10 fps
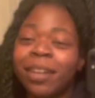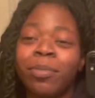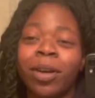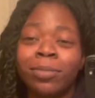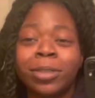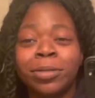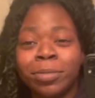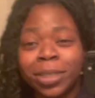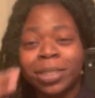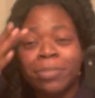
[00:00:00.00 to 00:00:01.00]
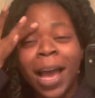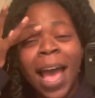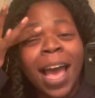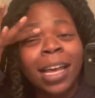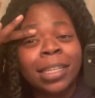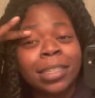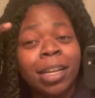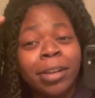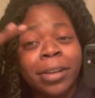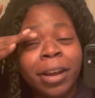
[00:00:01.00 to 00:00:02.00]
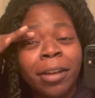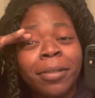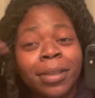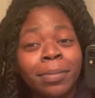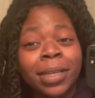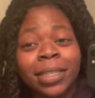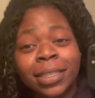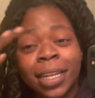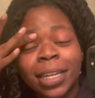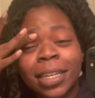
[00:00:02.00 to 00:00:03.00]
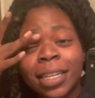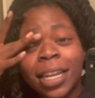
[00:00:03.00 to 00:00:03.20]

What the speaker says: I promise you, bitch. My eyes, they're low as a bitch because they